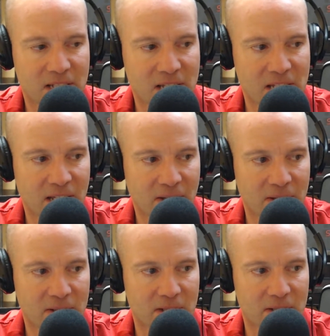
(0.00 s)
it
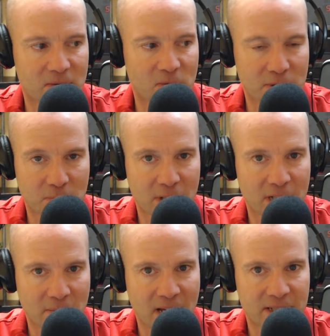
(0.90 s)
was pretty
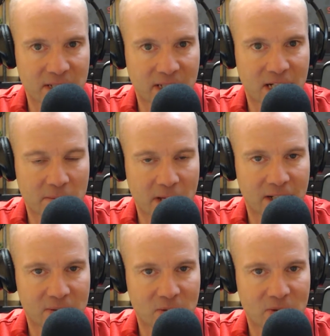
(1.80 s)
amazing that I made
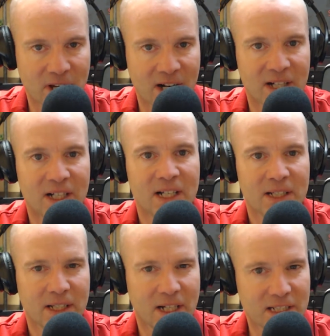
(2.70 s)
it through there,
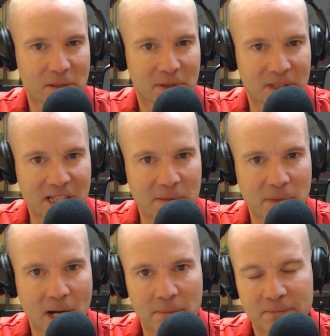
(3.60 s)
that I was able to keep
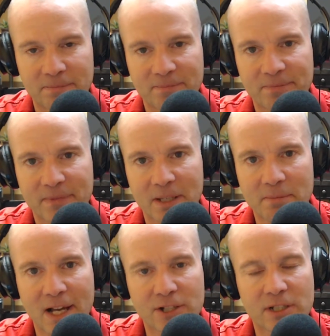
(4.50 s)
up.
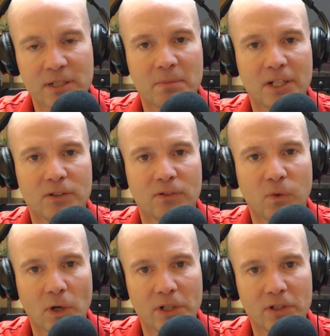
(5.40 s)
Imagine the mental
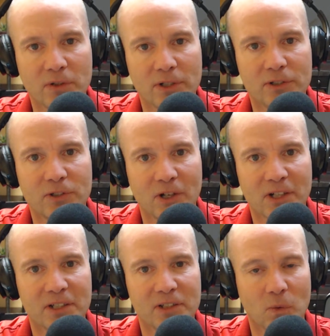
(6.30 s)
fortitude it
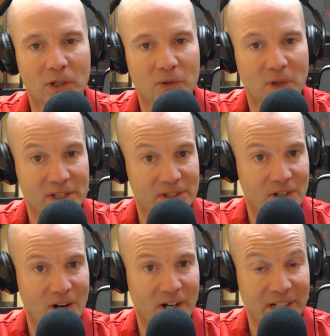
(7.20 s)
took to work twice as
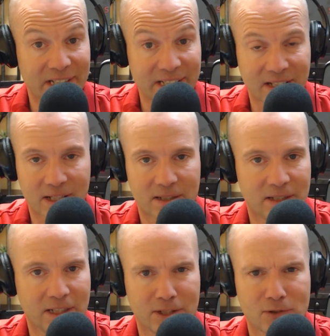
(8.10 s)
hard in
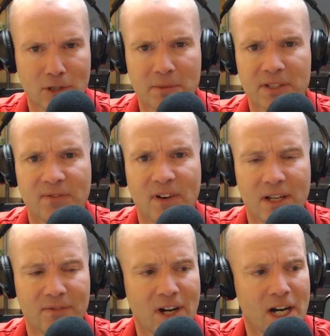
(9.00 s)
an extreme
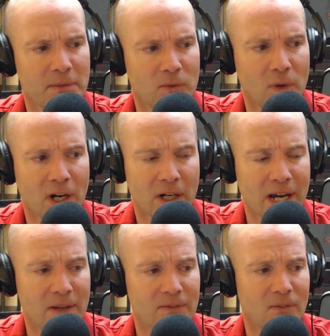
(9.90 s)
environment where
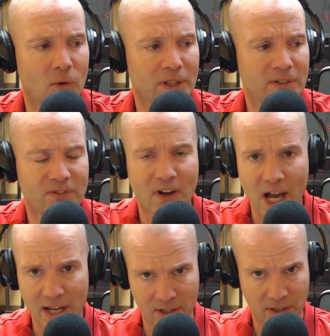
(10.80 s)
only
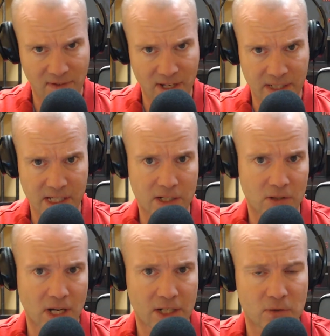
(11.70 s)
5 out of 18
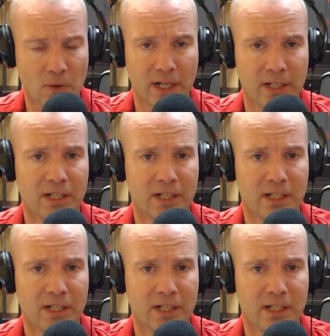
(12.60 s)
graduated.